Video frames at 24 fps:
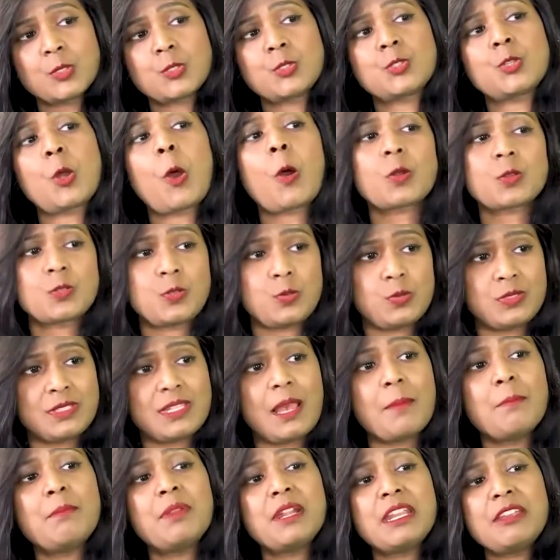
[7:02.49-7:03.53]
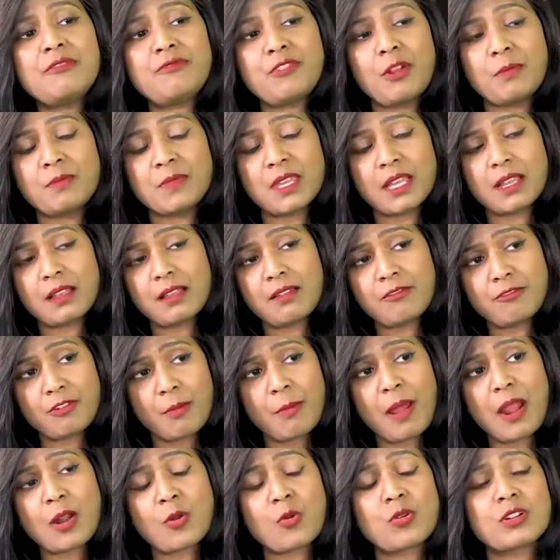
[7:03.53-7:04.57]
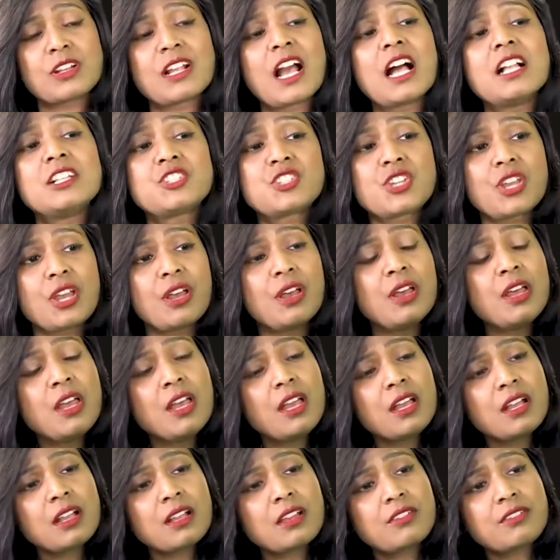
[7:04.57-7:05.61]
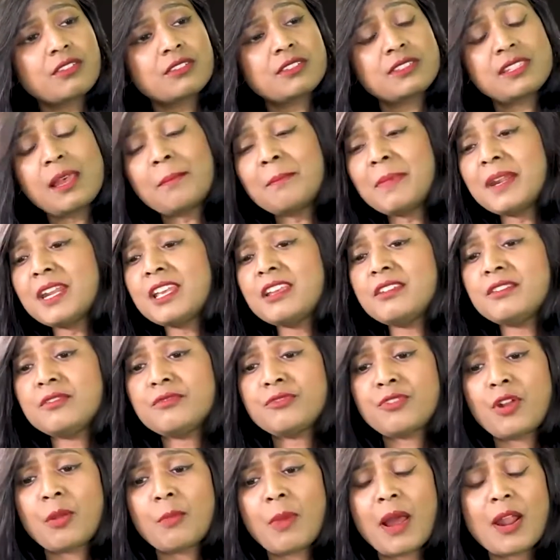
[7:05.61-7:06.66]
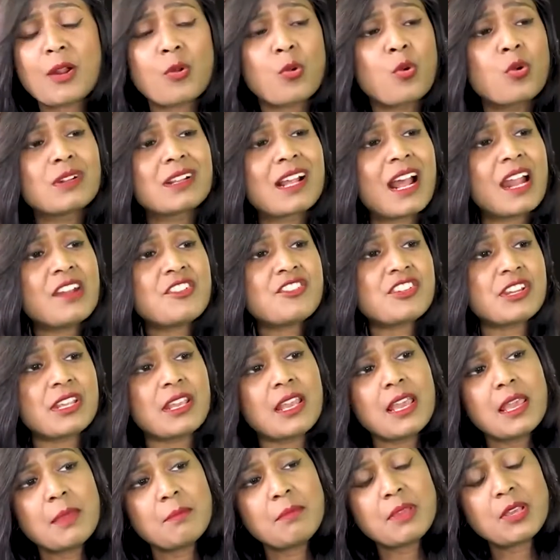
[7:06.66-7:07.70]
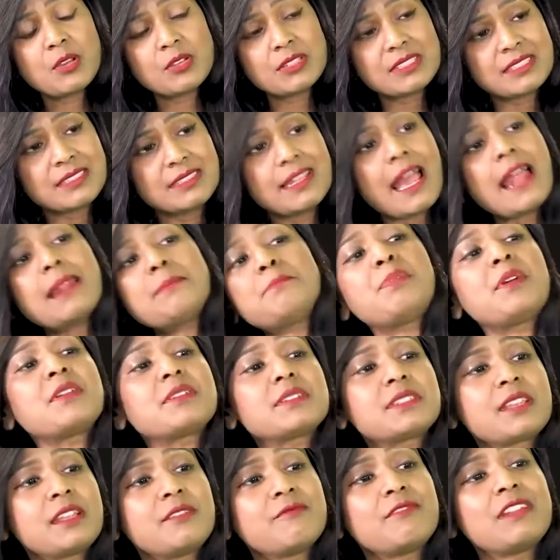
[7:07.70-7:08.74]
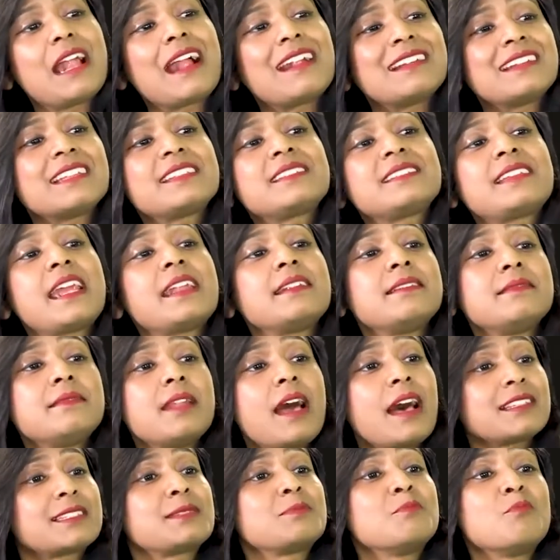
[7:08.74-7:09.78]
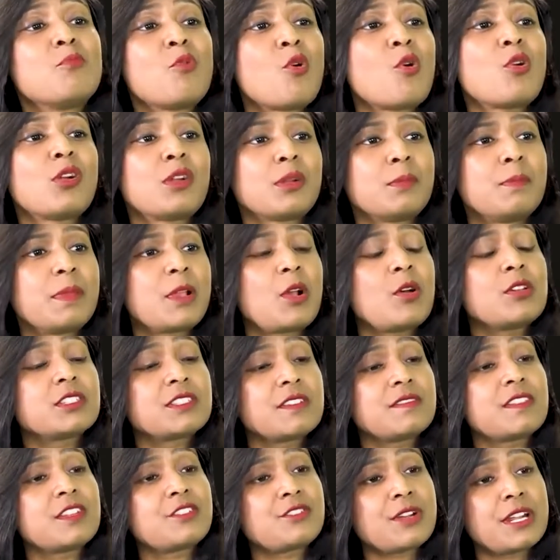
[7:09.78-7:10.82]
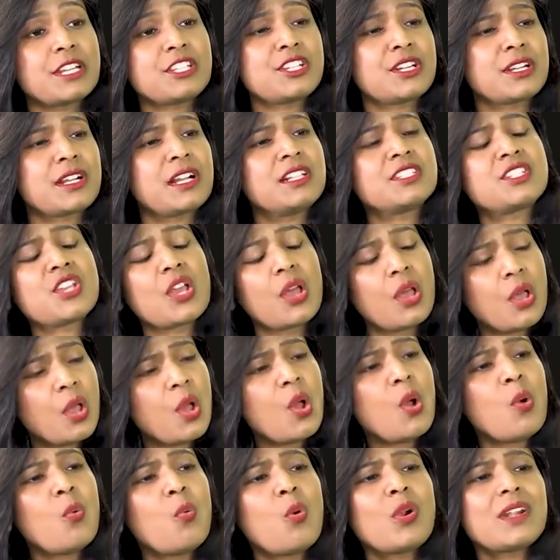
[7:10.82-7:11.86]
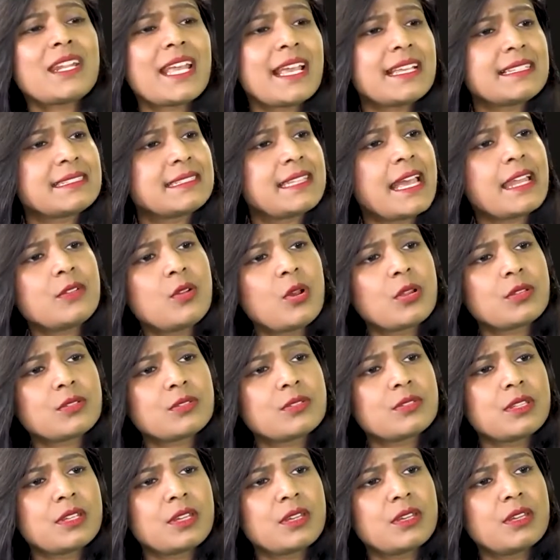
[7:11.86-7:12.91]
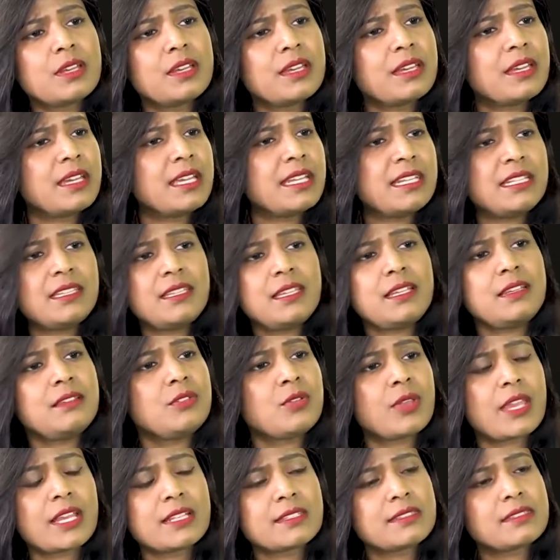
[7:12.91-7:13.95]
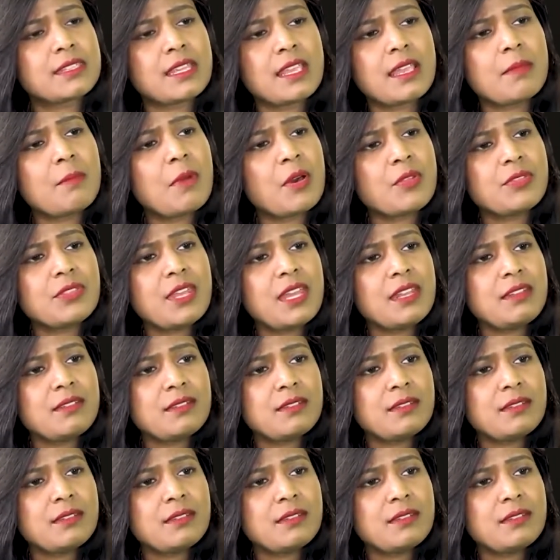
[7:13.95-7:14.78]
to talk to somebody from the from our own culture somebody from our own country because that person will understand us more because of the tradition culture what has that got uh, uh, anything you can say about that